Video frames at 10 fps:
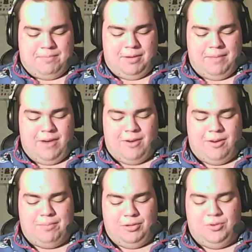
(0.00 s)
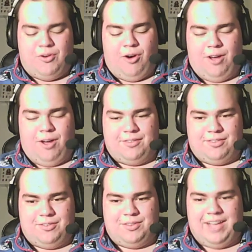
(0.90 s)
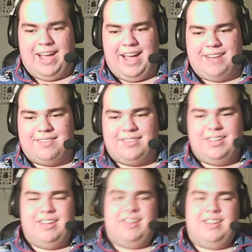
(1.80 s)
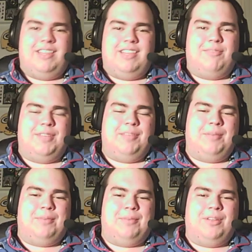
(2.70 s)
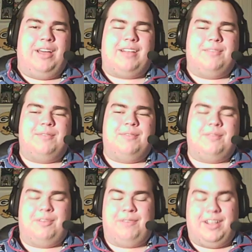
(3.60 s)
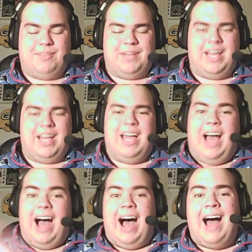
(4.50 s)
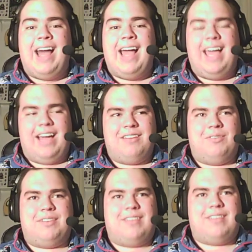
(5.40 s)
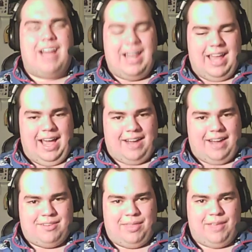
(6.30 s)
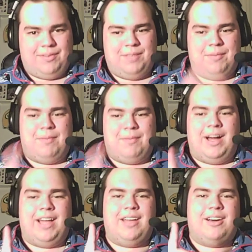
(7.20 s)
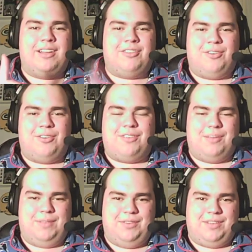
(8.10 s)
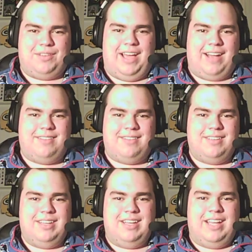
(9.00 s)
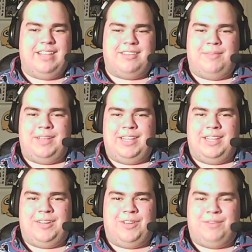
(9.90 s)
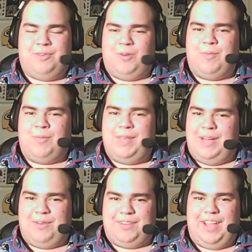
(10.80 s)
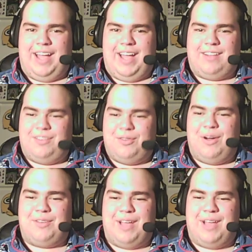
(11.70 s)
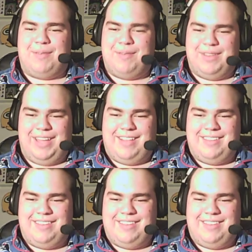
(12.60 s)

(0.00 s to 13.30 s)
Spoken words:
Camara Blue Cross was hacked. 11 million people affected by that. I was not hacked, thankfully, but my insurance company was hacked, and they sent me a letter informing me I wasn't hacked. So I was happy about that.